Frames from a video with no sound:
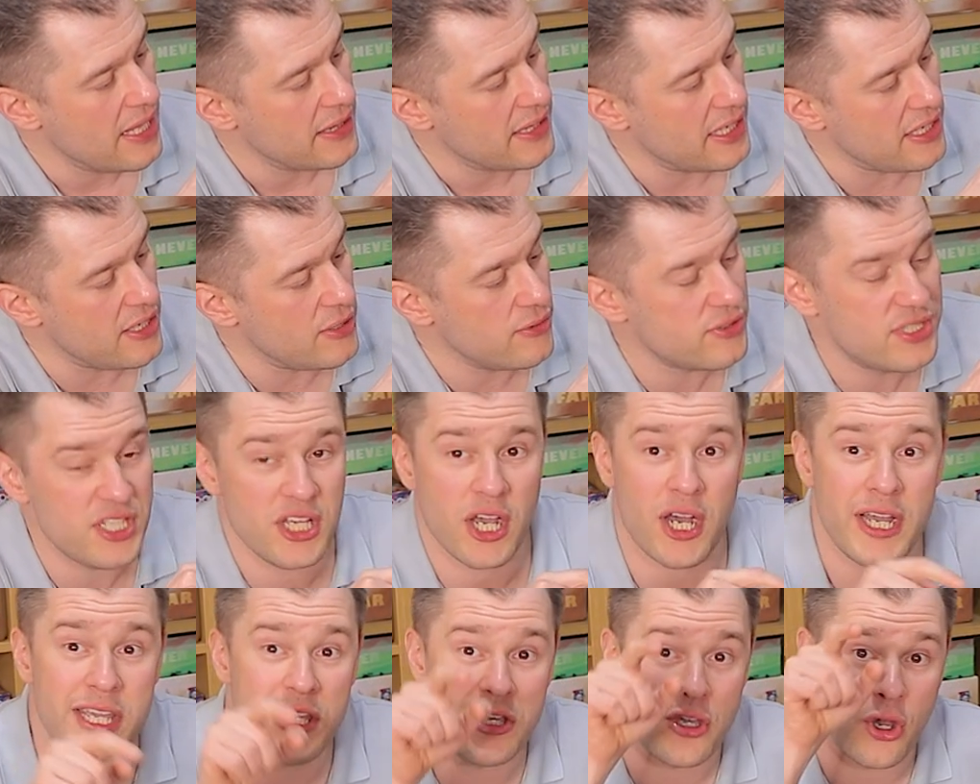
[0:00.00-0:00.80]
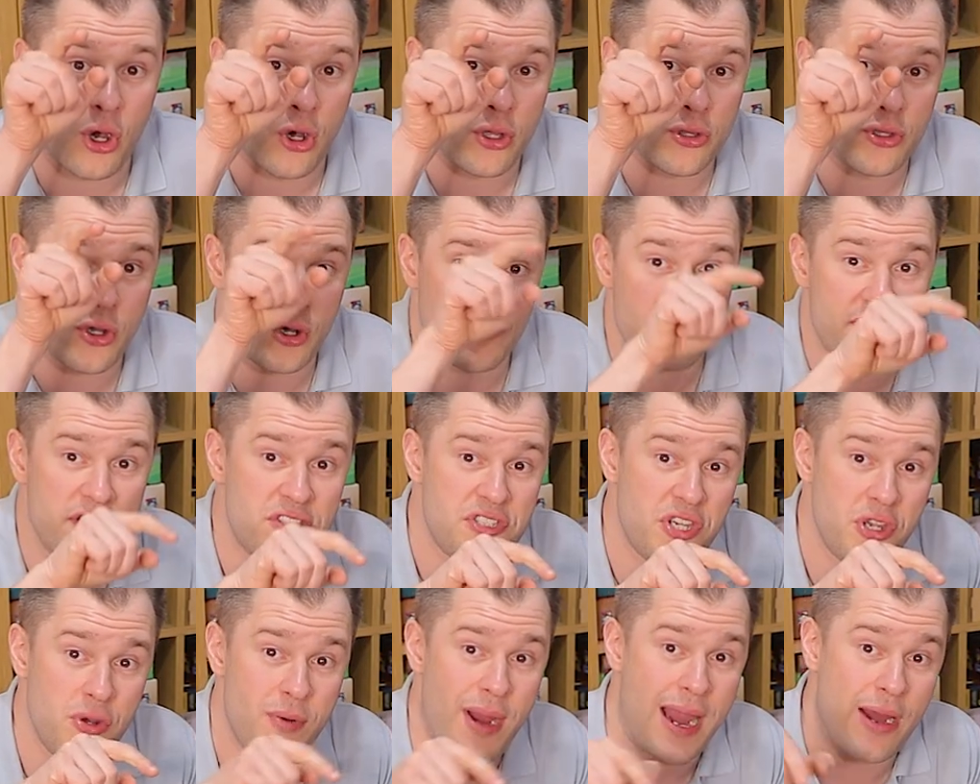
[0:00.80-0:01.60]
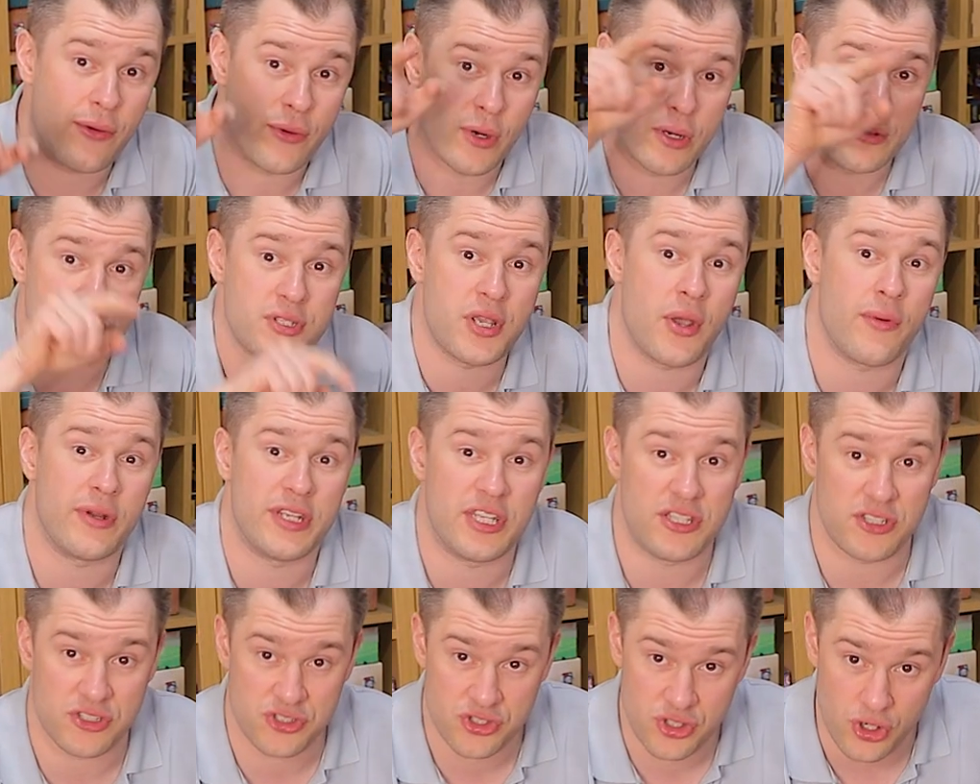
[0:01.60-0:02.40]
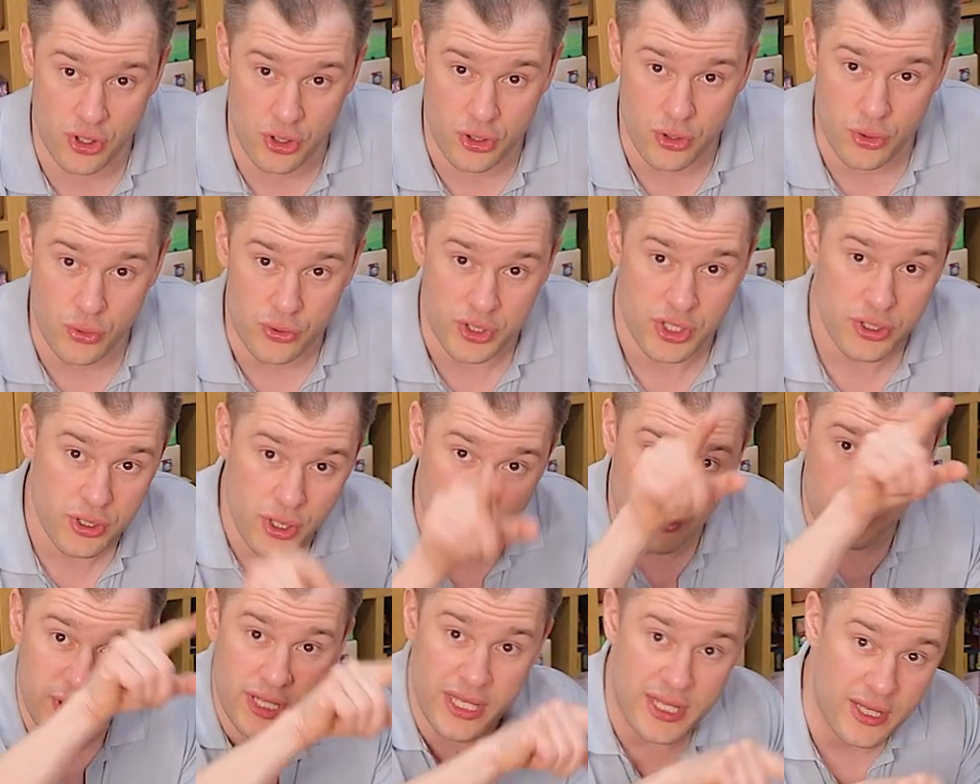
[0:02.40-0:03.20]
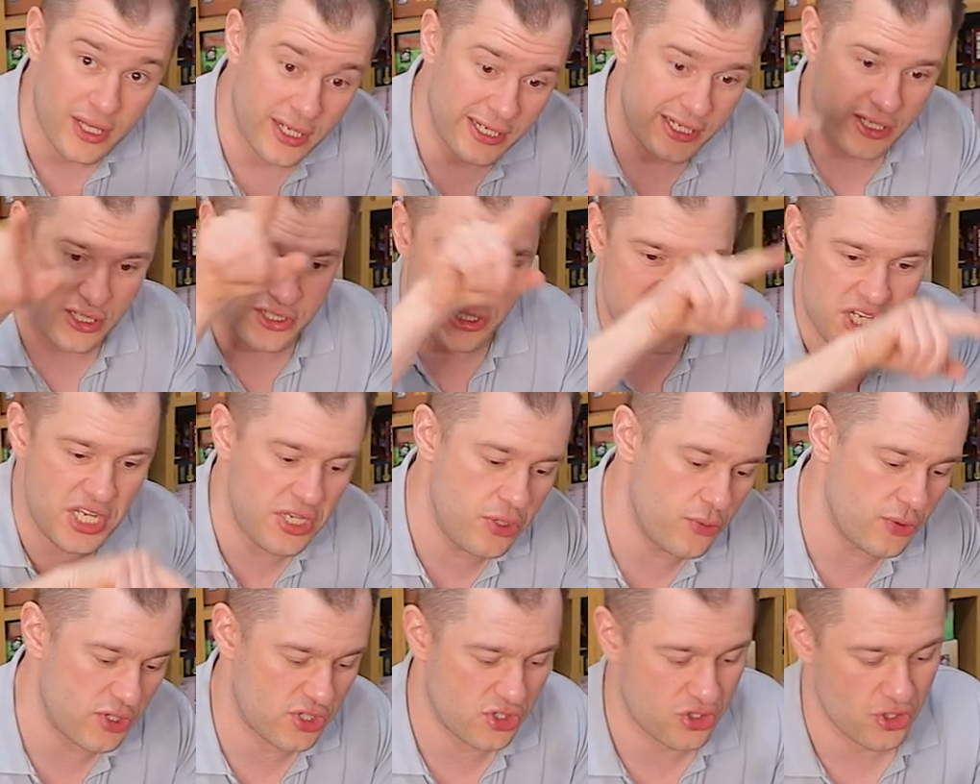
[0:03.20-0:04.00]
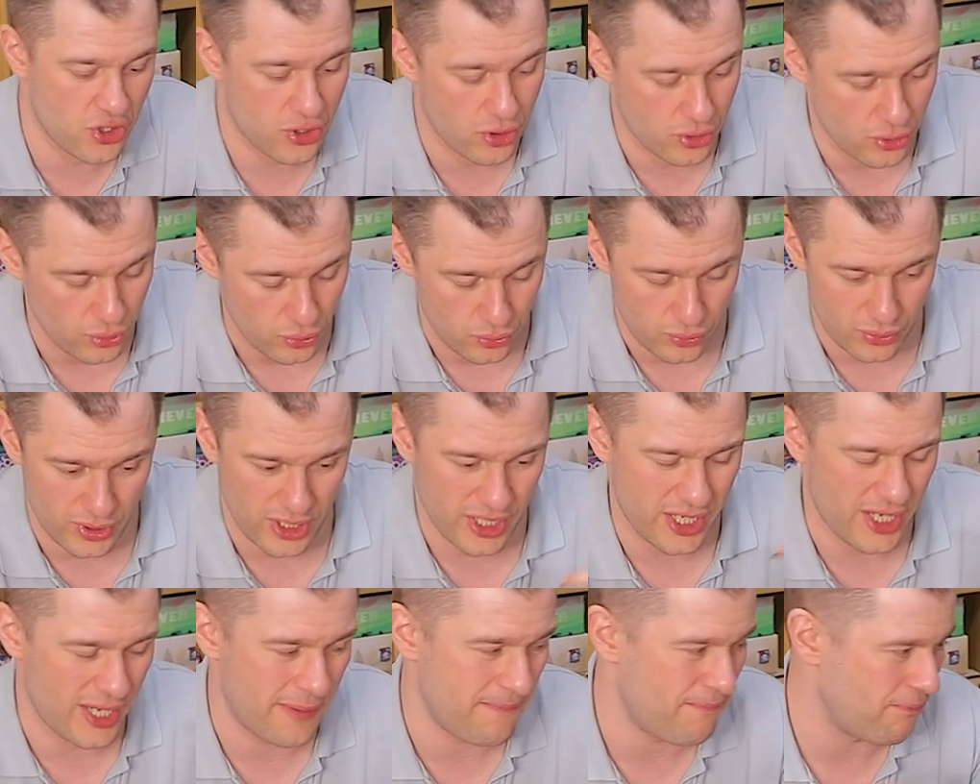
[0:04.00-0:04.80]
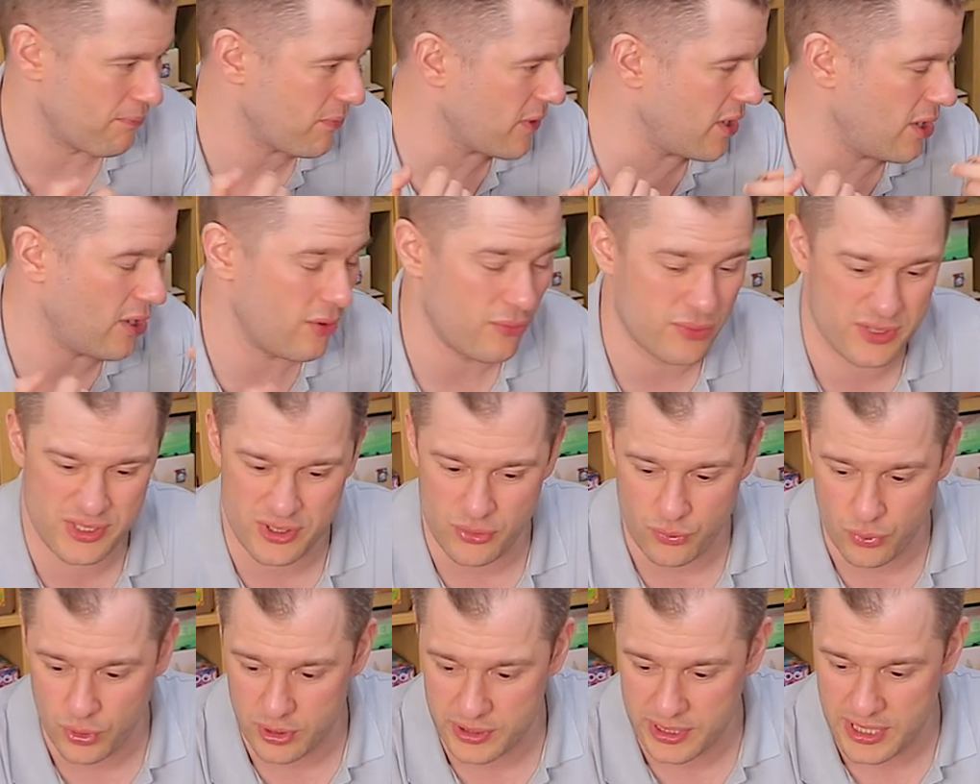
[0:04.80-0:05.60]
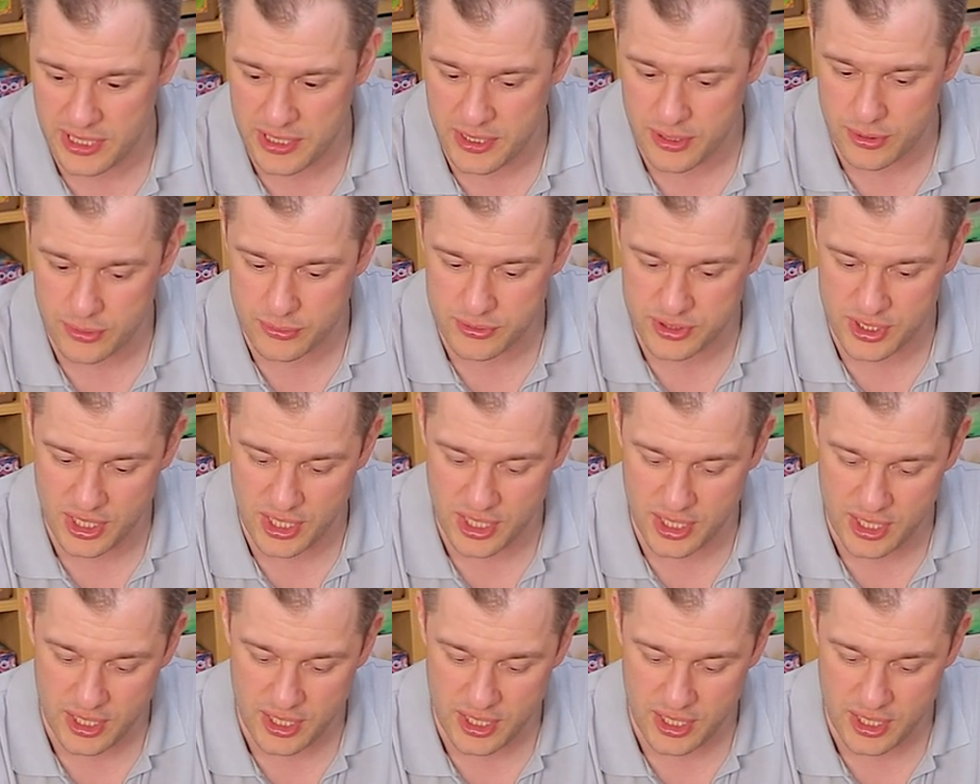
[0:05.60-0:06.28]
They use the icon of the two arrows going in a circle. You know, the like continuous circle. What's the word they use?